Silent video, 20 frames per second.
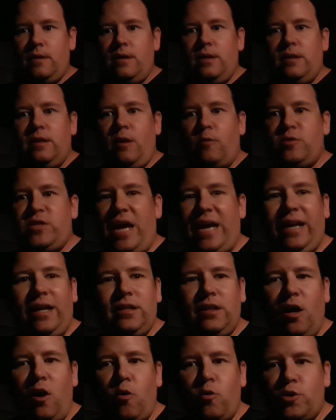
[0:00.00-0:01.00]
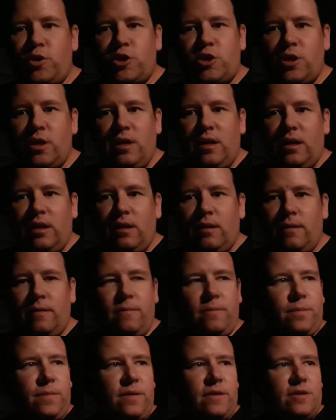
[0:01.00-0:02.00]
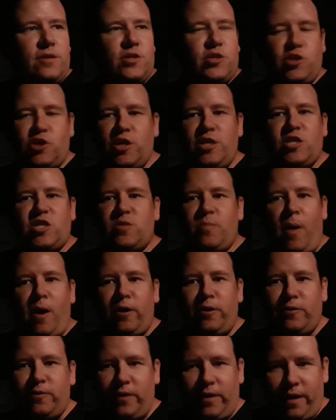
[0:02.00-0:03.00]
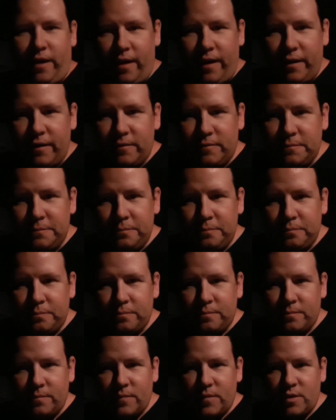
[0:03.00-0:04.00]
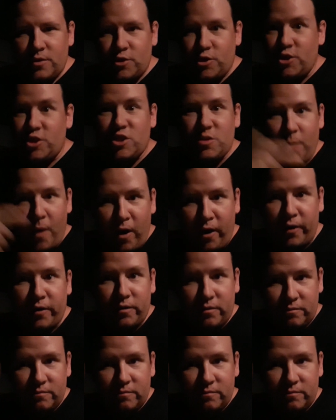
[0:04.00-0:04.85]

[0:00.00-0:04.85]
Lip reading: No, Dana Loesch, she's smarter than that. She's smart.